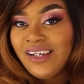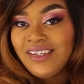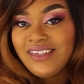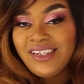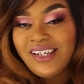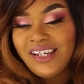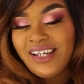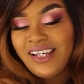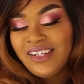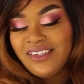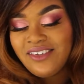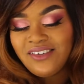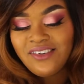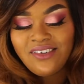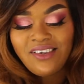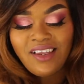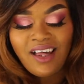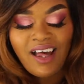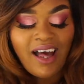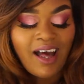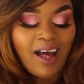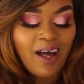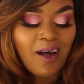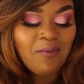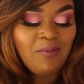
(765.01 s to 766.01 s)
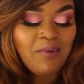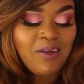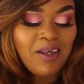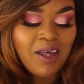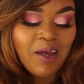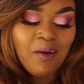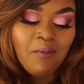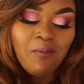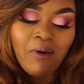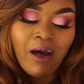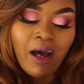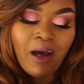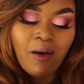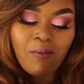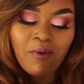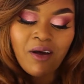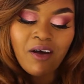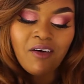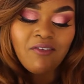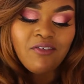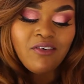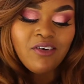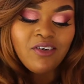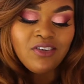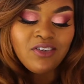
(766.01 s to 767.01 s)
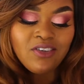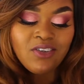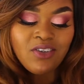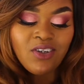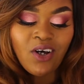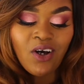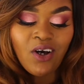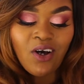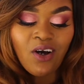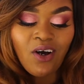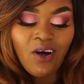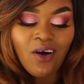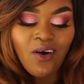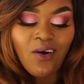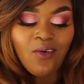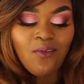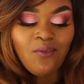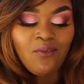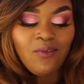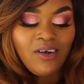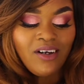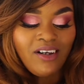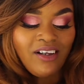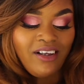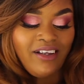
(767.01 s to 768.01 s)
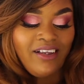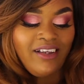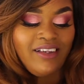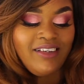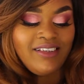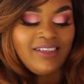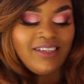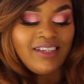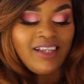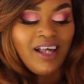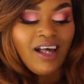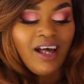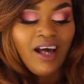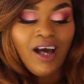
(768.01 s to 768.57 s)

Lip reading: to enter the hobby and buy my first doll was